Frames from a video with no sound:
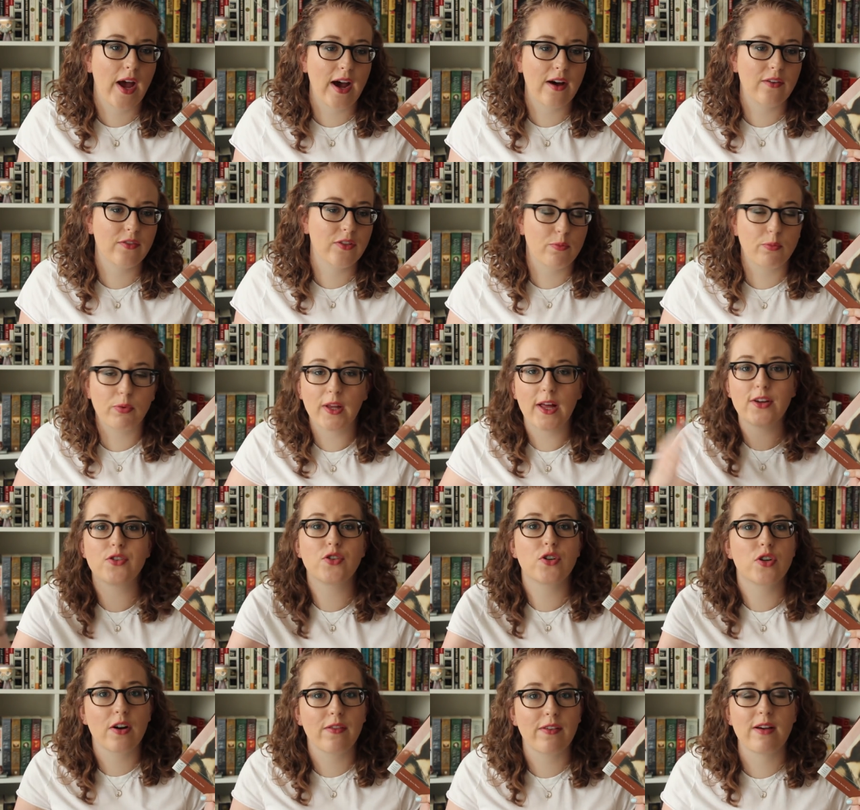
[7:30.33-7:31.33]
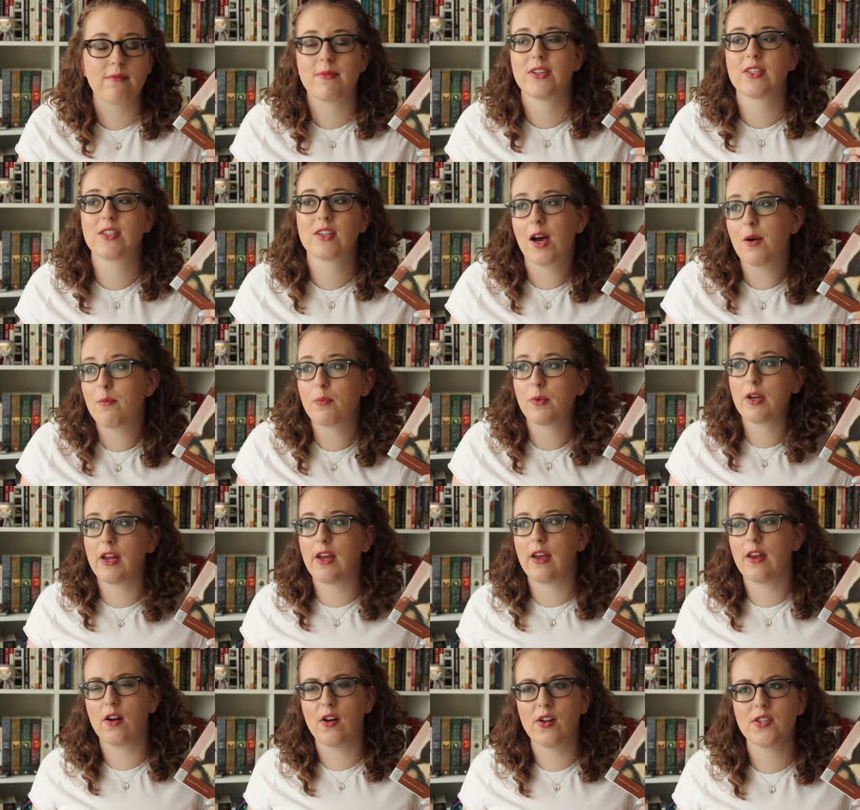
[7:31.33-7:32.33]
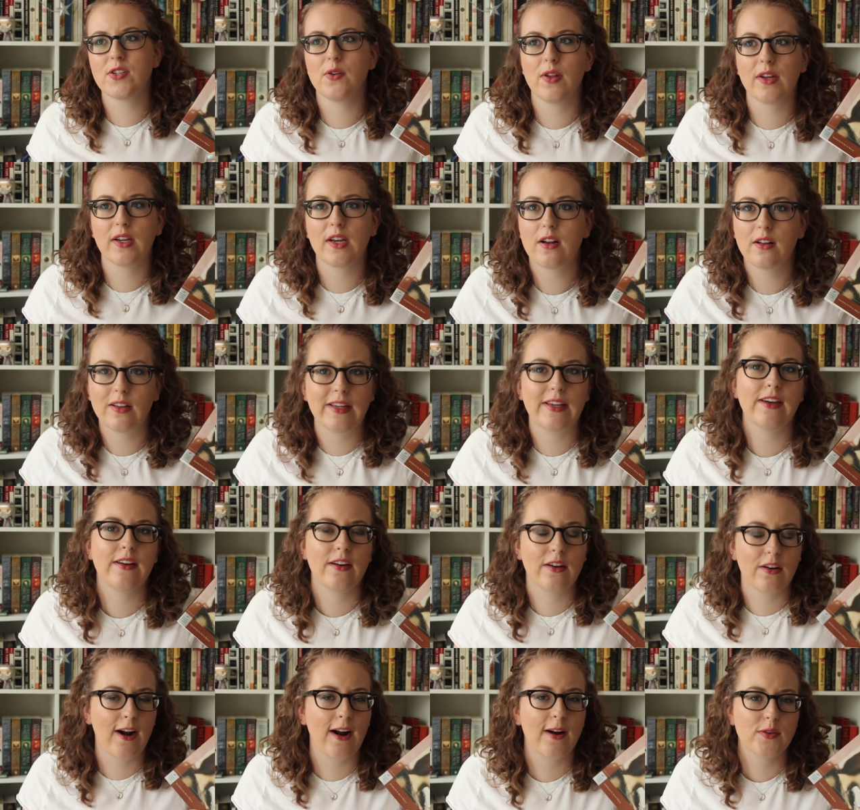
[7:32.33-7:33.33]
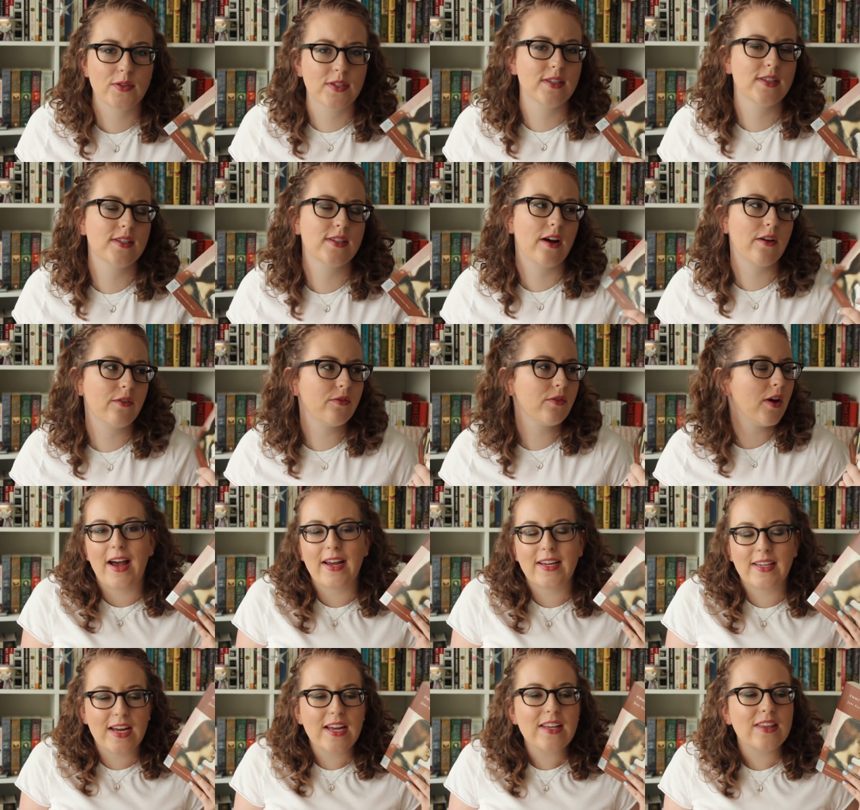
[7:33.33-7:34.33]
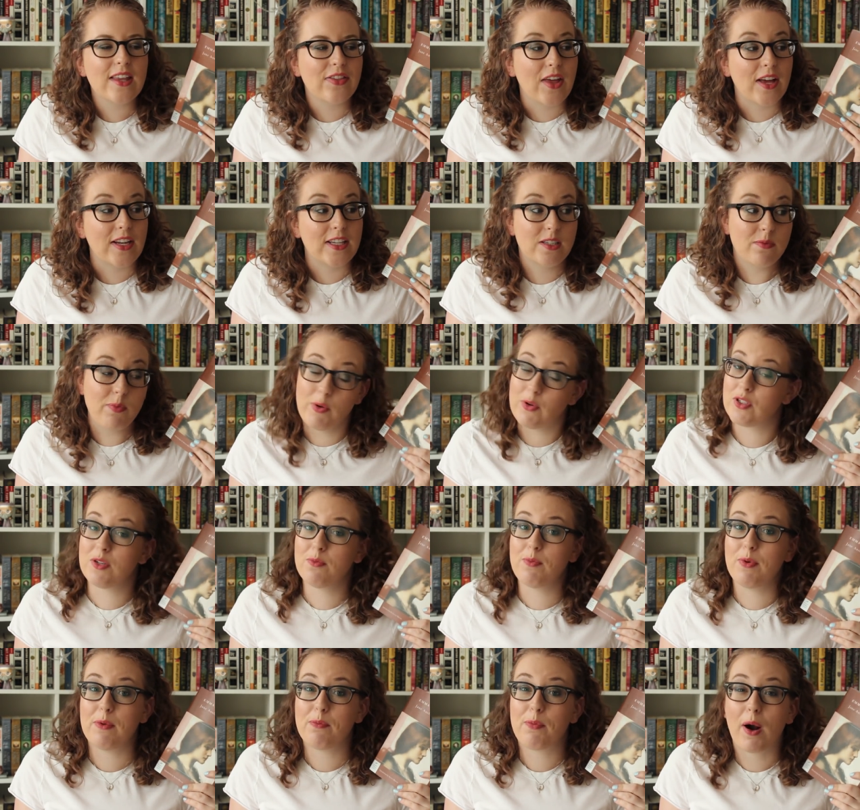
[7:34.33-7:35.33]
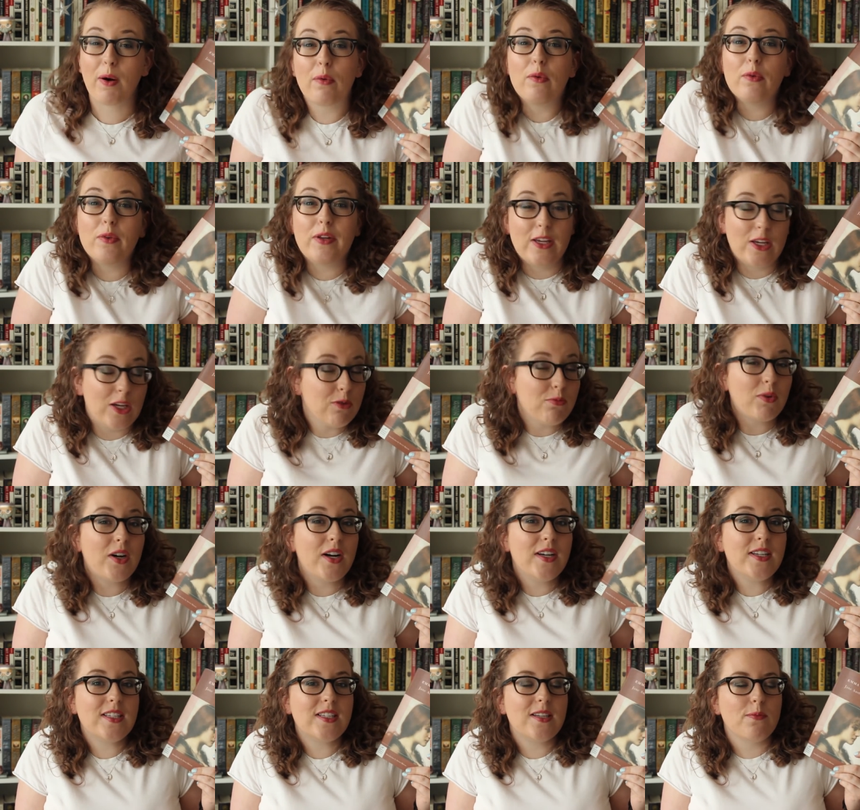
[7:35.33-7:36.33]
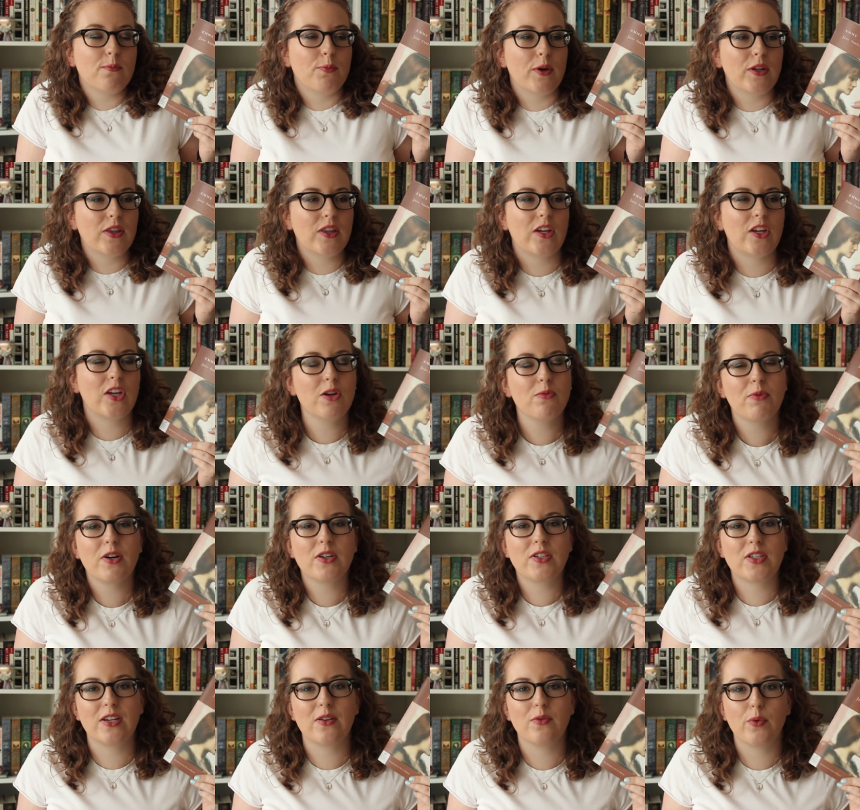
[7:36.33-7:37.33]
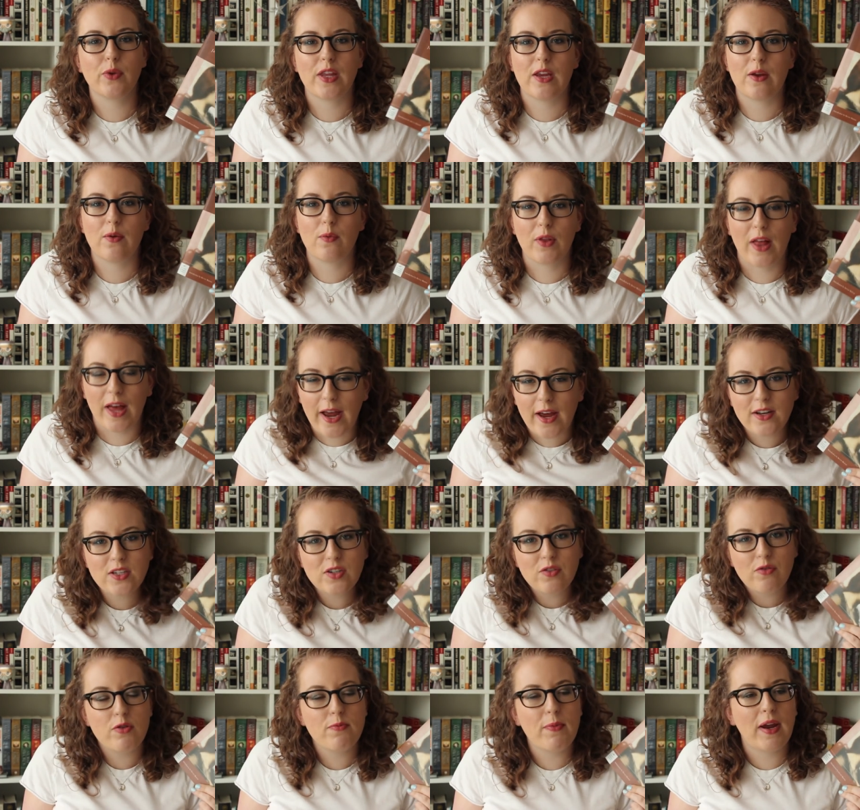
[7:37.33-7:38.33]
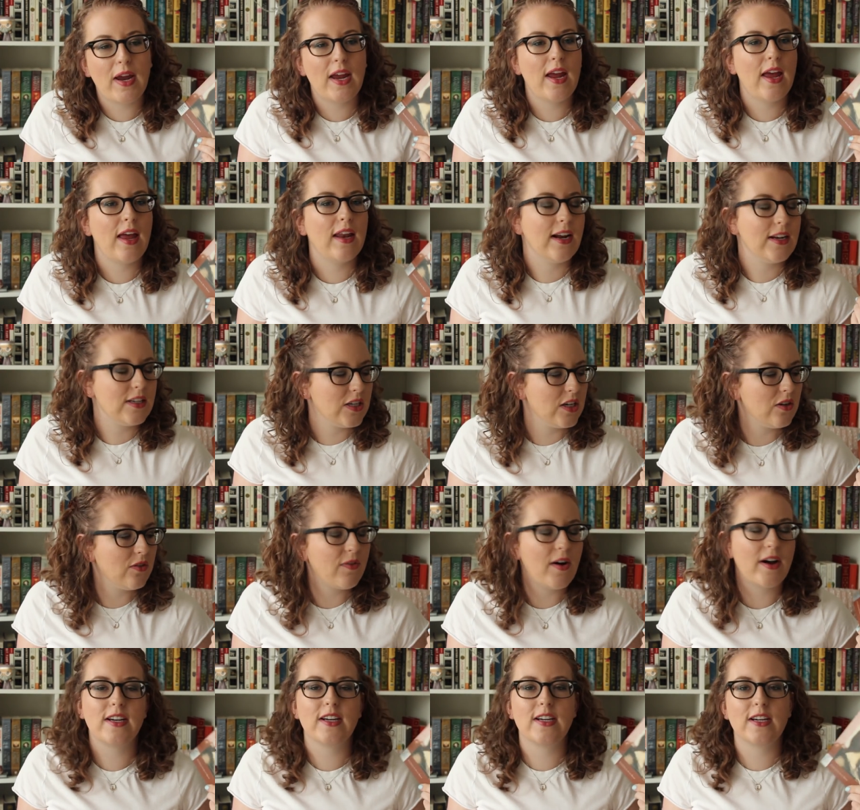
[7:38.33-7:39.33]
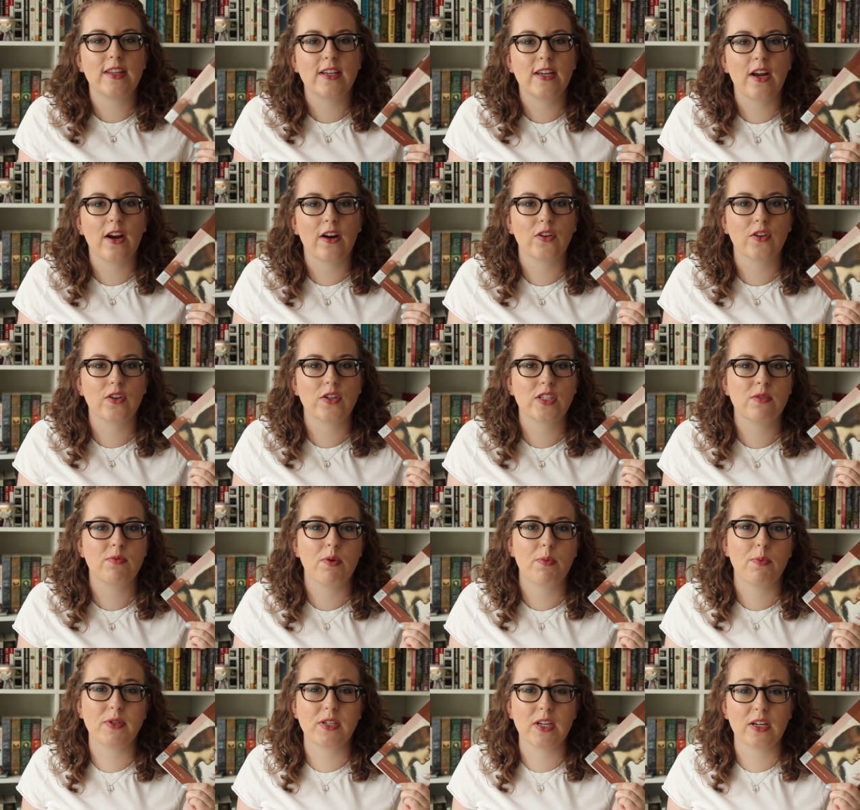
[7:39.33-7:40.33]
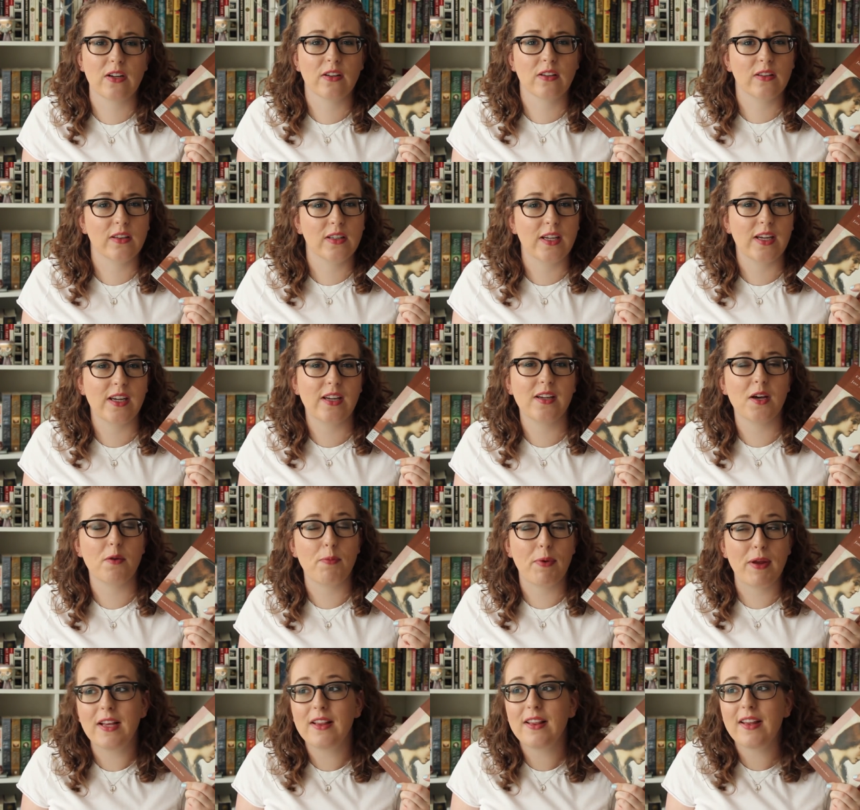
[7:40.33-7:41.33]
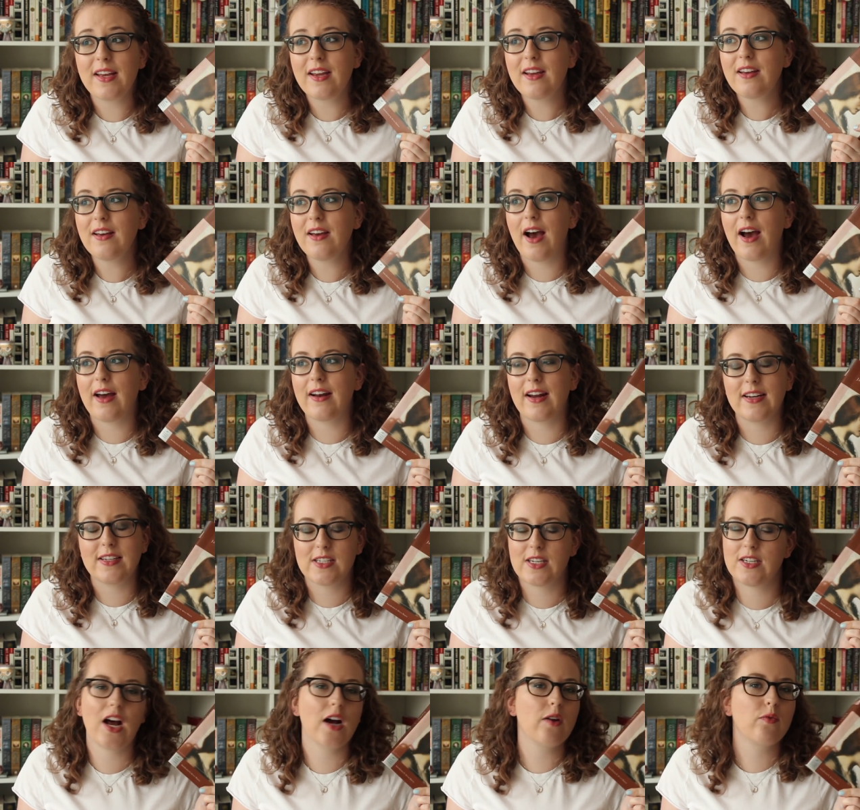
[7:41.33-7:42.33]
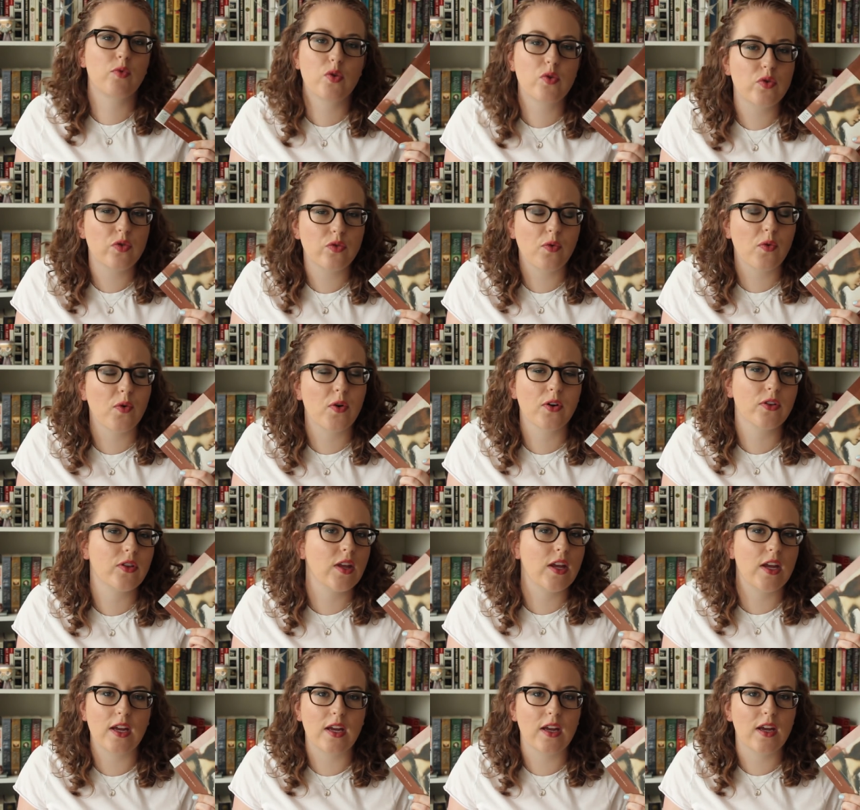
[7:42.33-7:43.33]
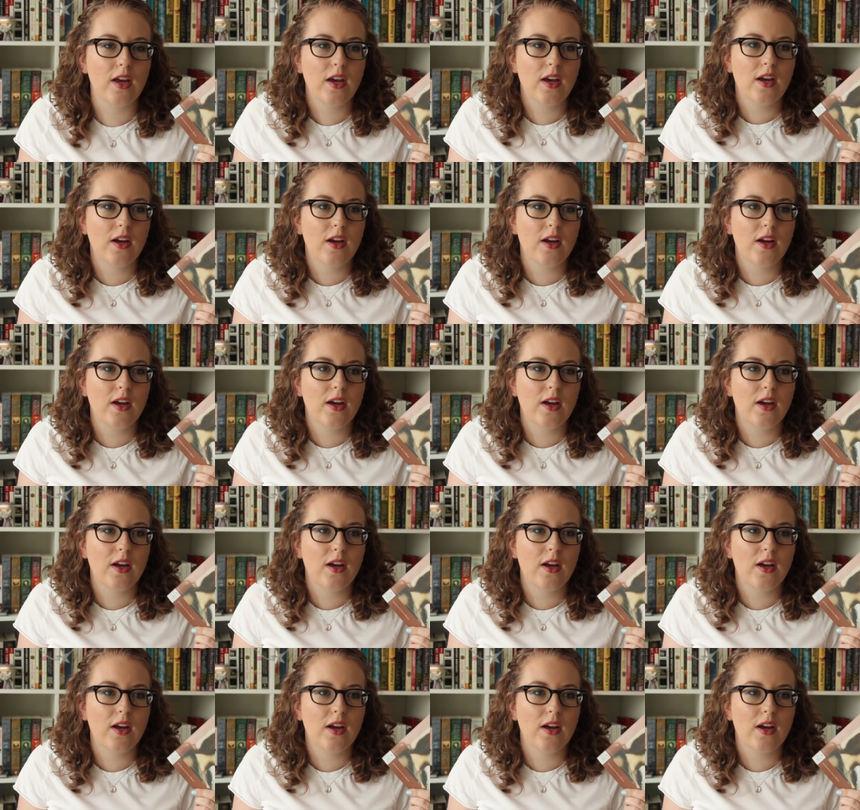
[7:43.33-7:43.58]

have the pleasure of Emma's company and also like cleaning her house and stuff. I get that that's supposed to be probably humorous, but the humor didn't really land for me, and I didn't find any of the characters to be particularly appealing, and I did not root for the